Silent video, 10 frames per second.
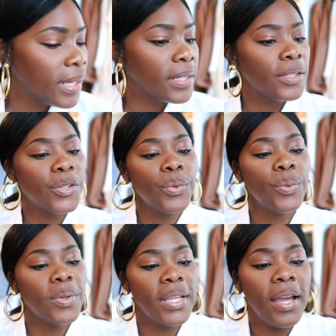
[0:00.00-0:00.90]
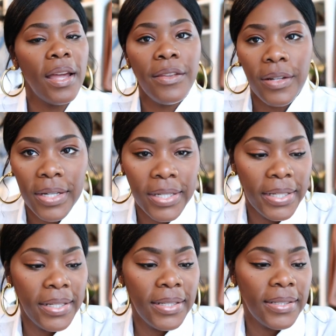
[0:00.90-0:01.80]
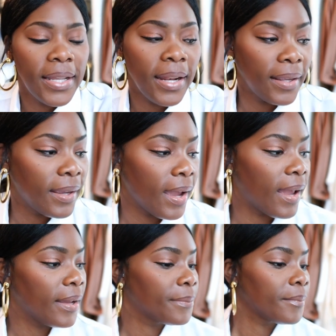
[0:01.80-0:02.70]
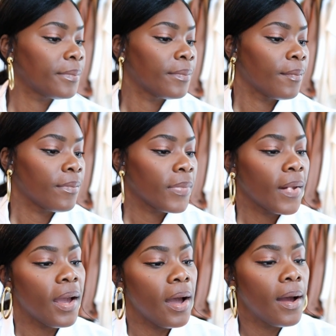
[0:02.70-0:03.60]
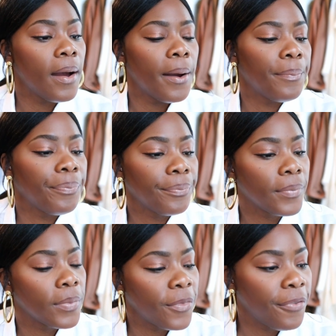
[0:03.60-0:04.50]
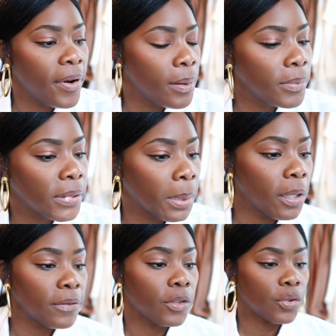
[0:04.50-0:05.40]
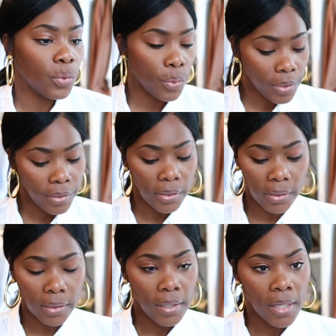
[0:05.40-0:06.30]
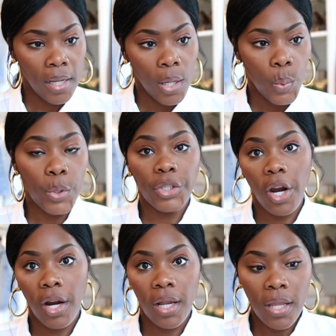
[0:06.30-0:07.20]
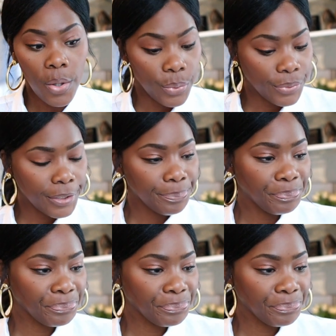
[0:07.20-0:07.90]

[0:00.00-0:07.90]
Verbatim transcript: get into the other goodies that I got um, from some of the stores, which are clothes.